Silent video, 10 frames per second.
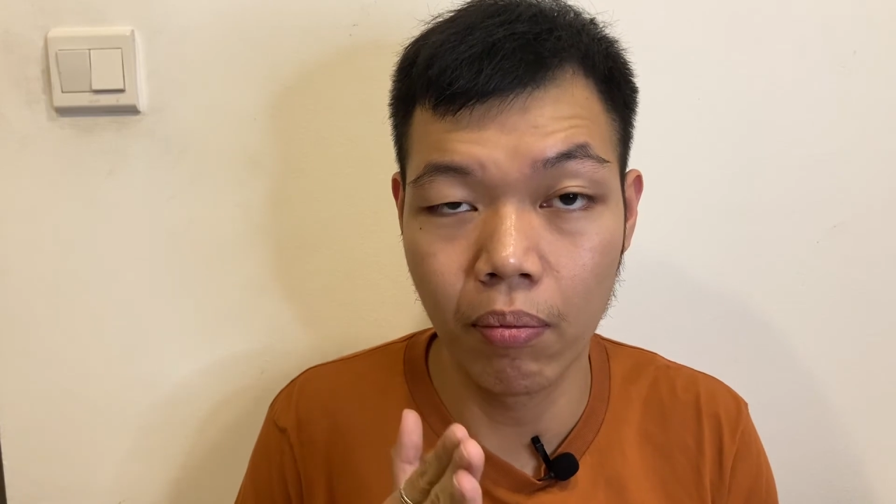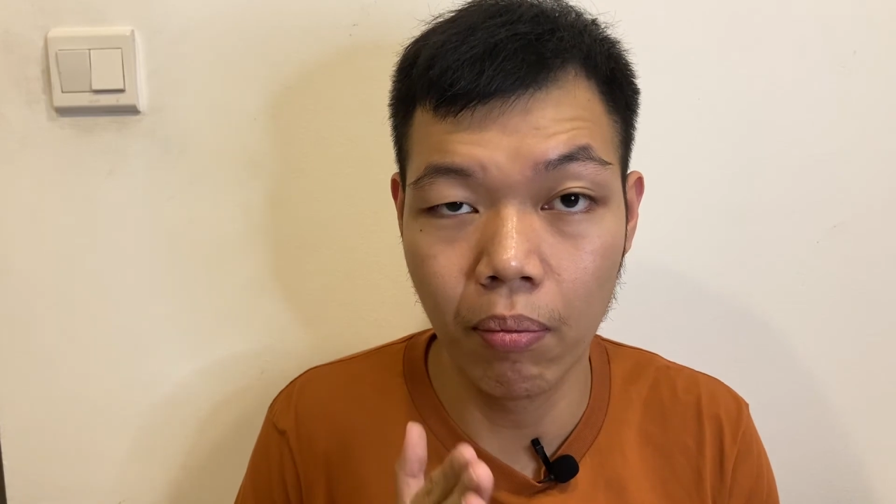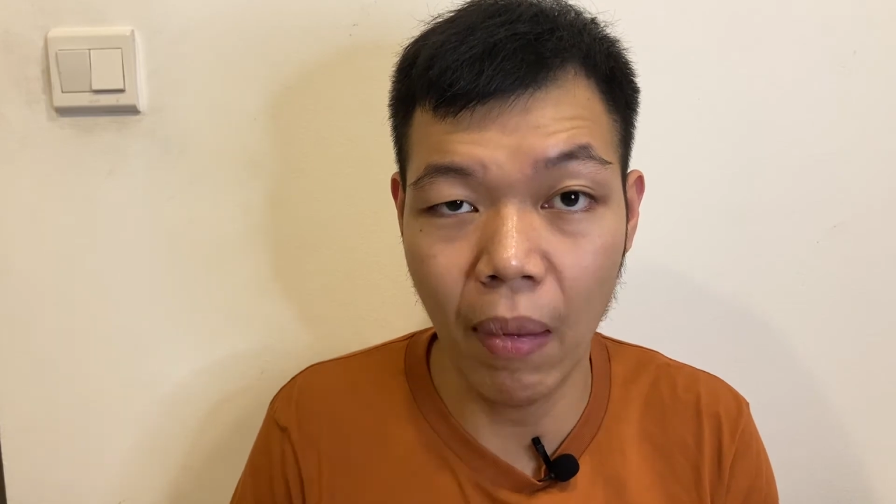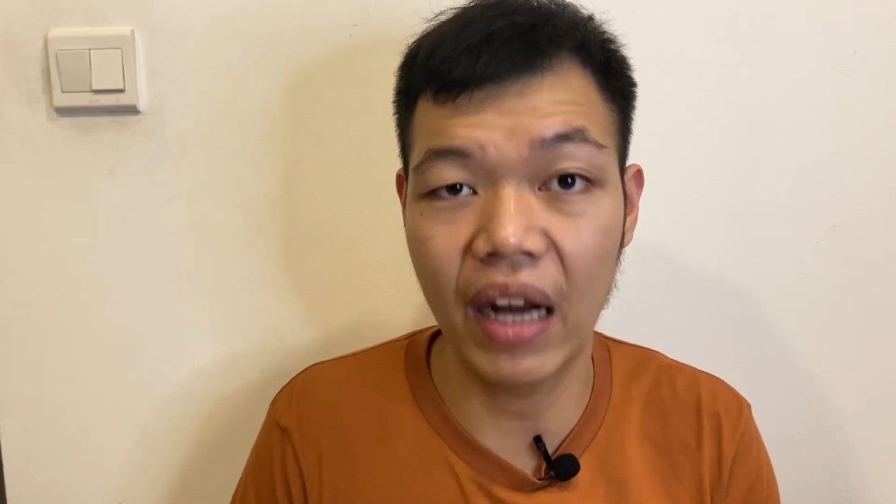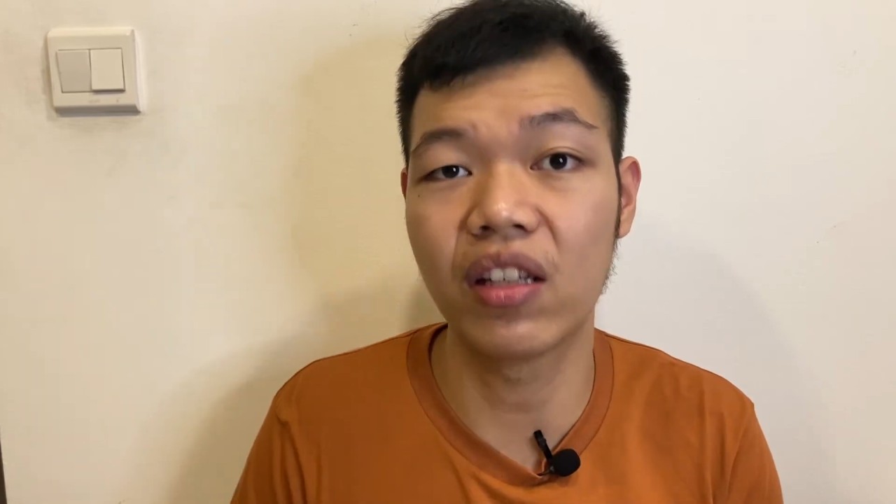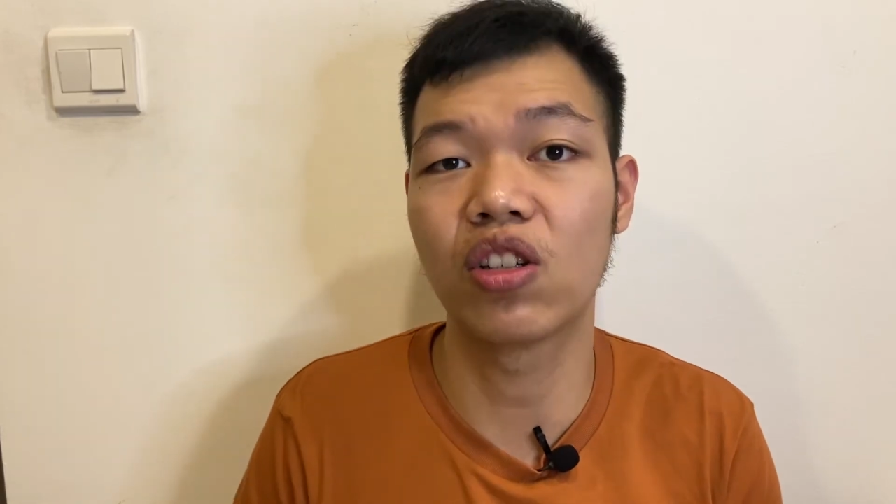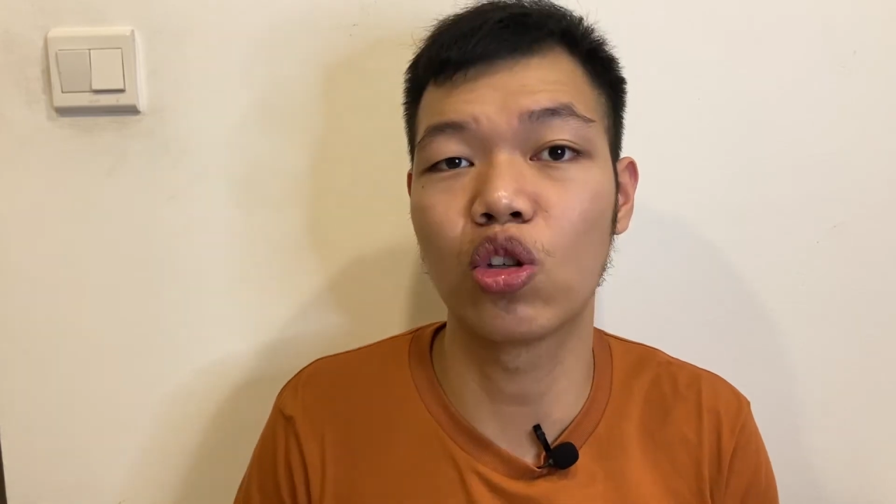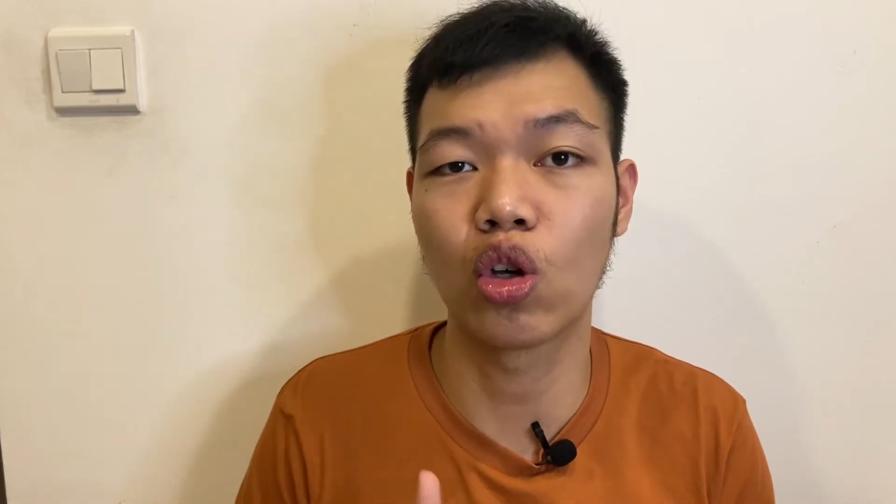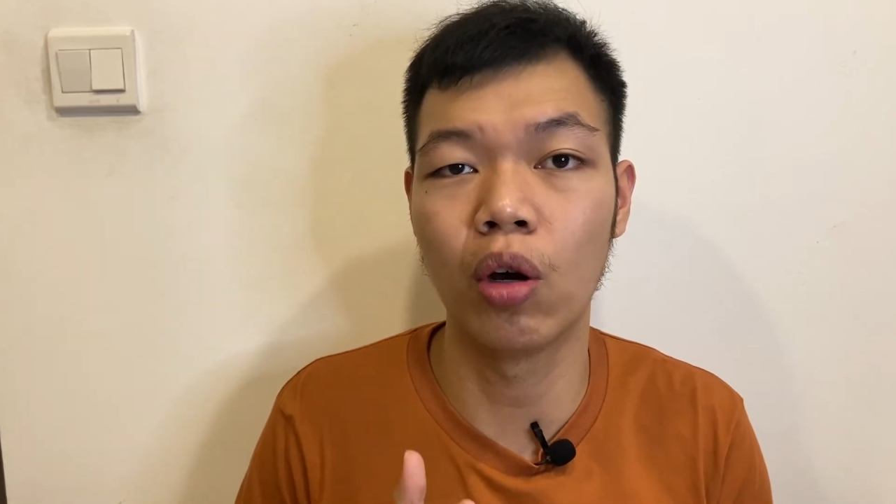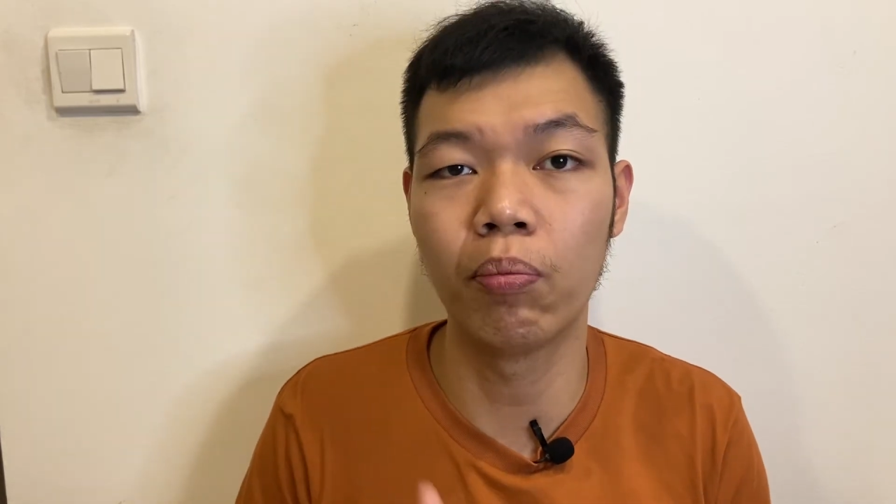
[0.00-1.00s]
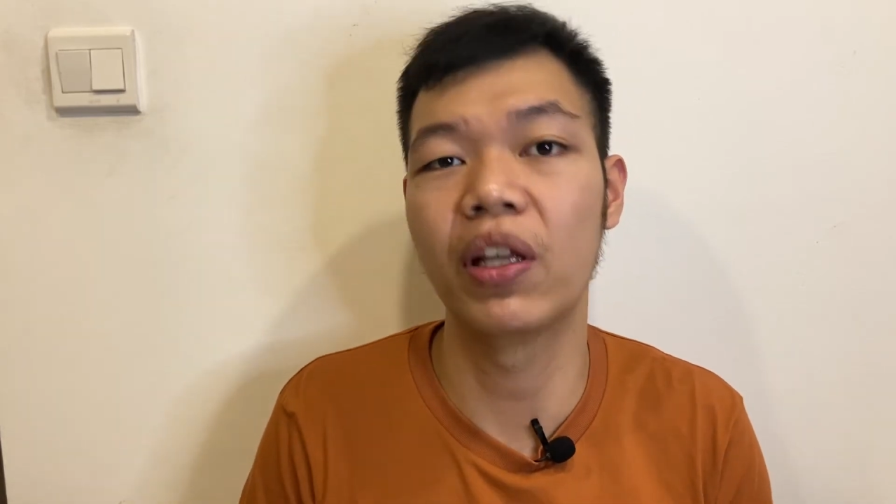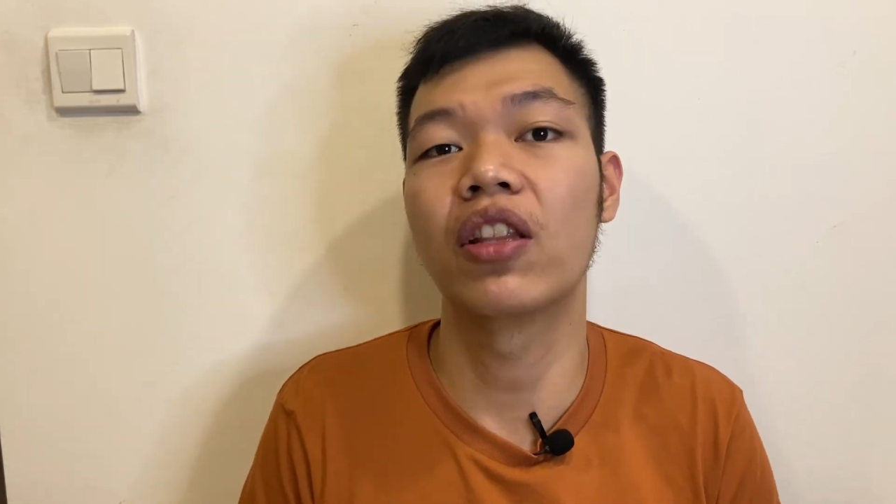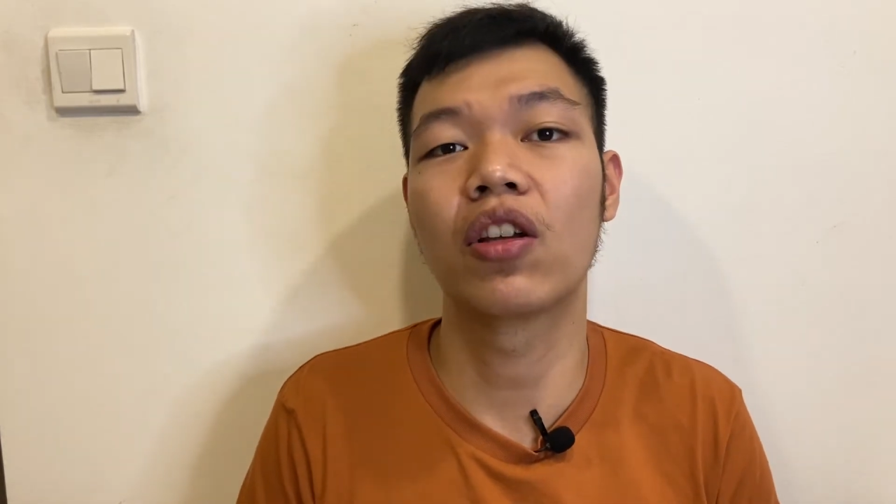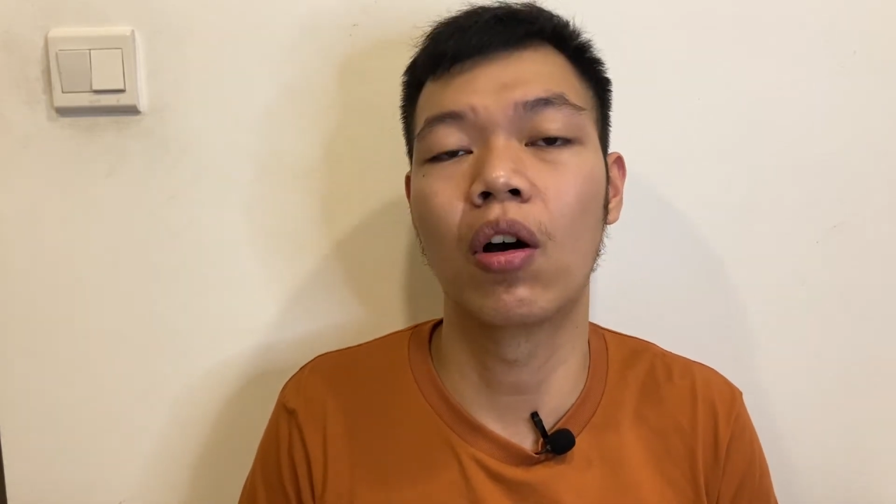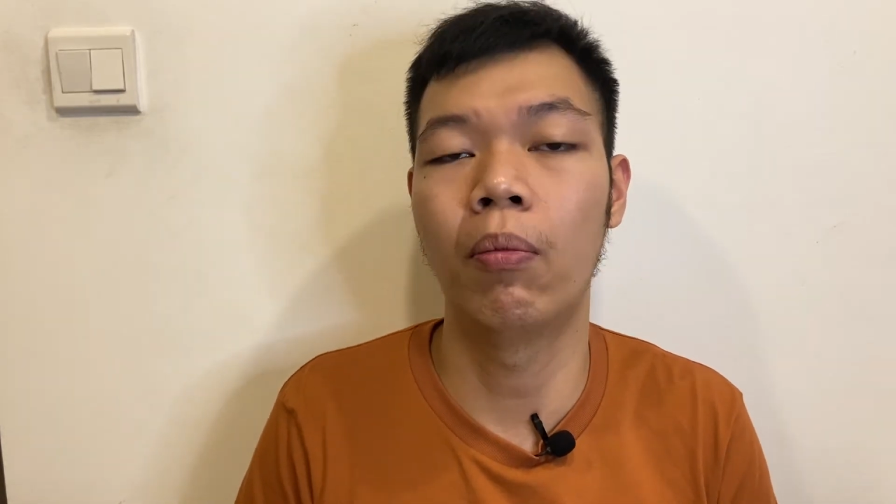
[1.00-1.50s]
months to
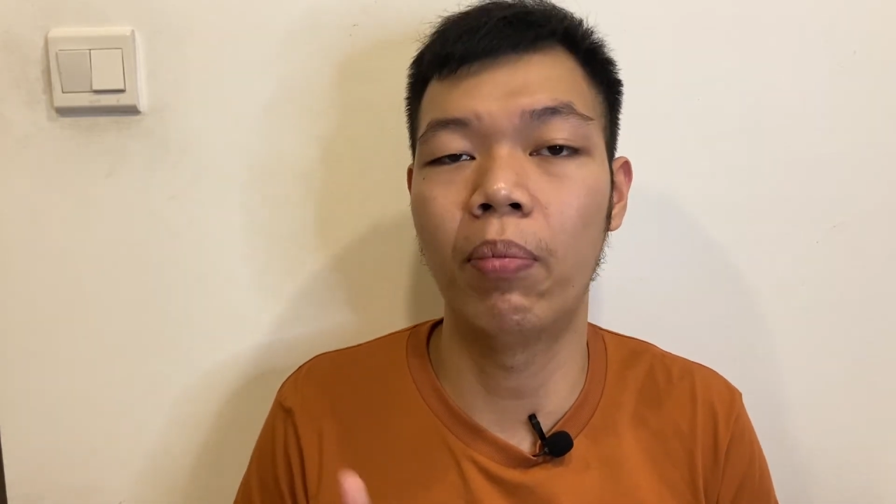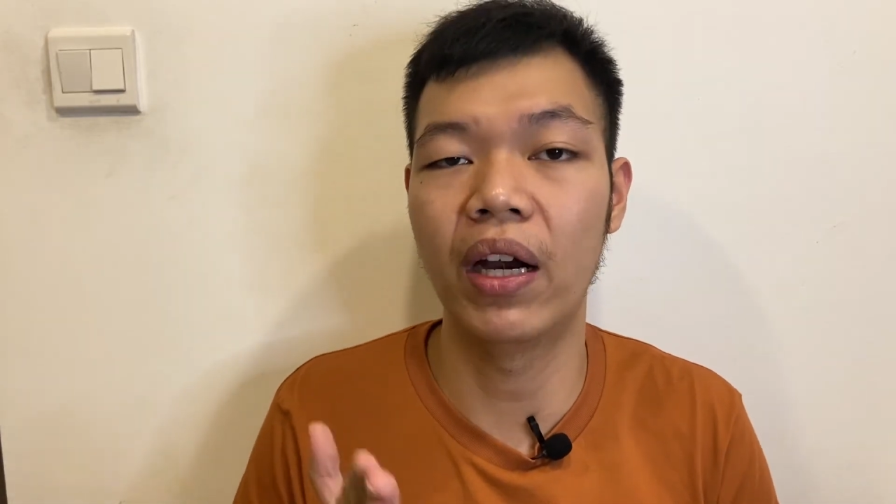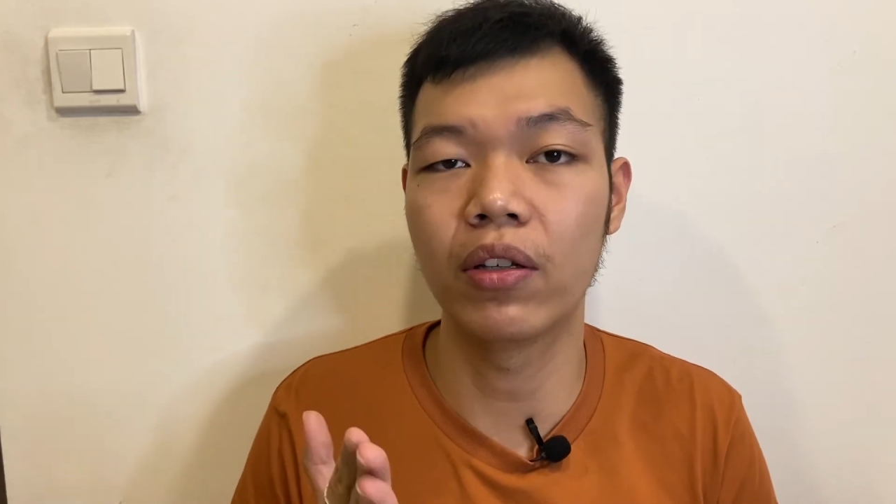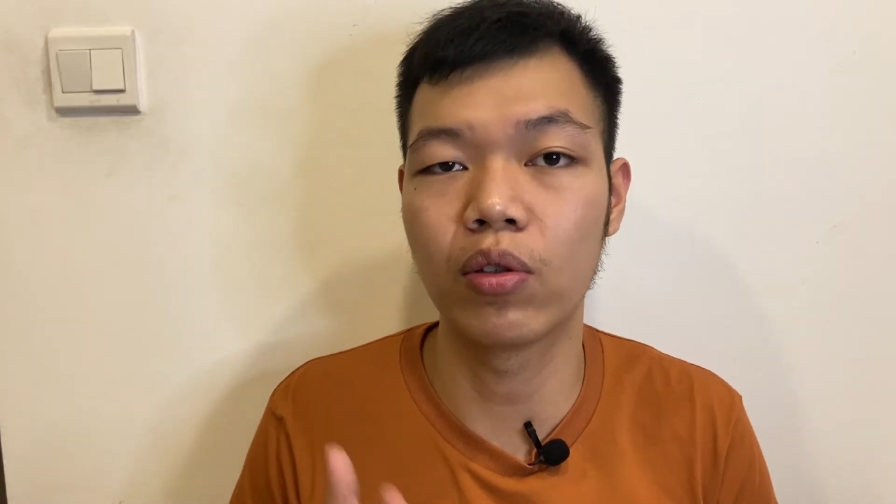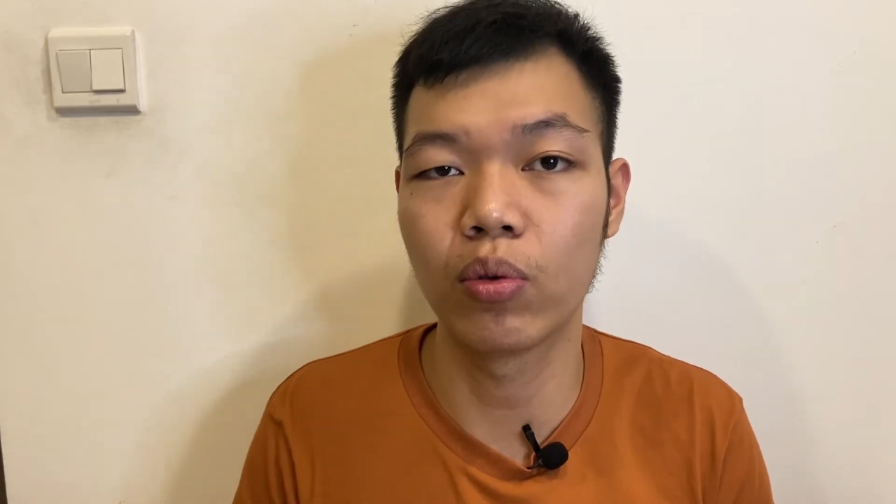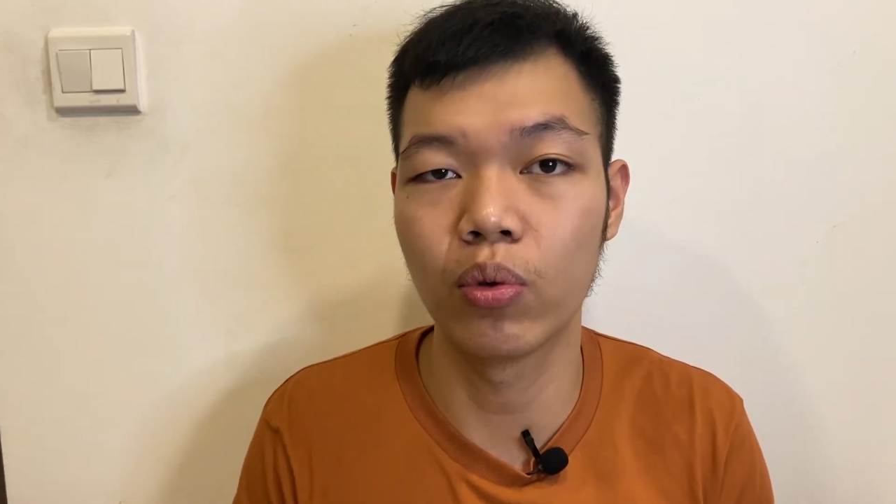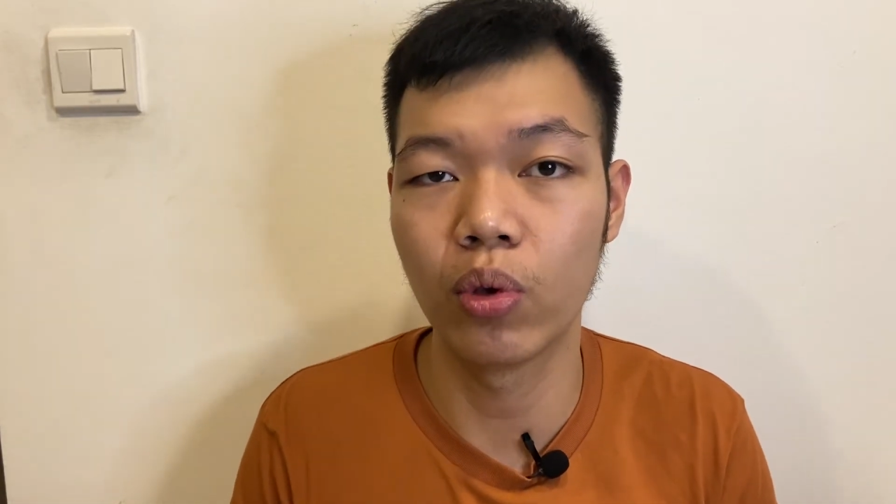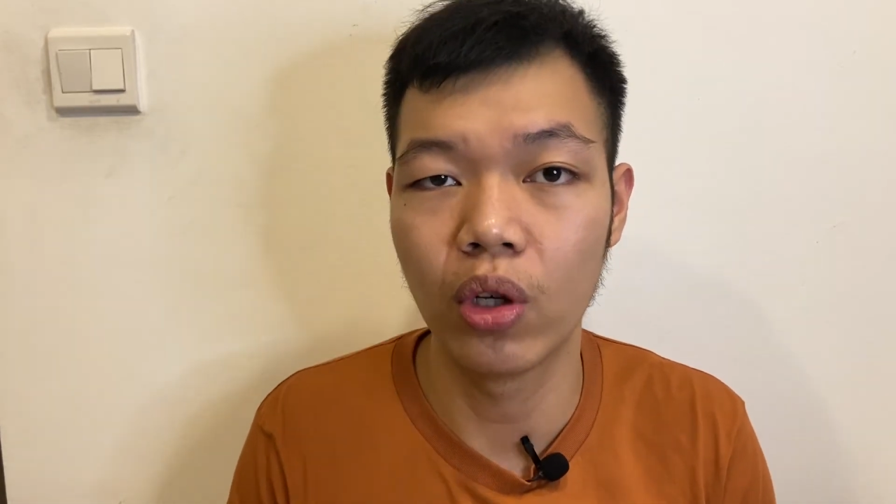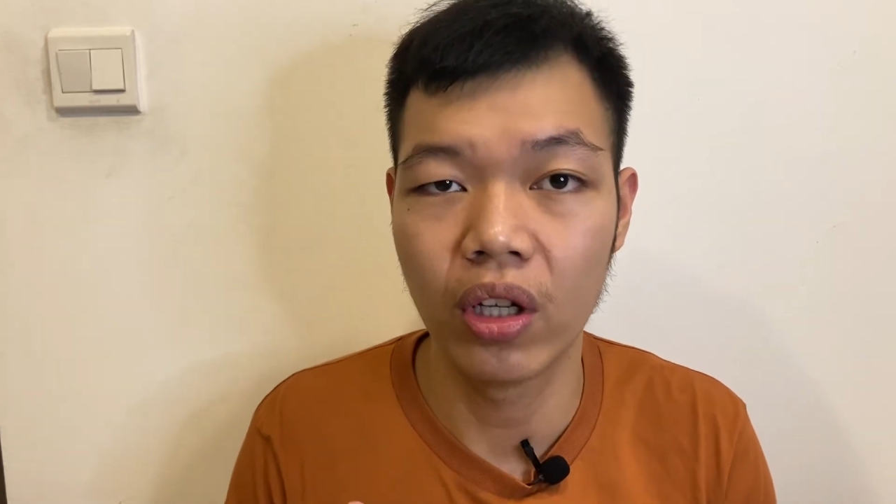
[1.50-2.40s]
complete compared to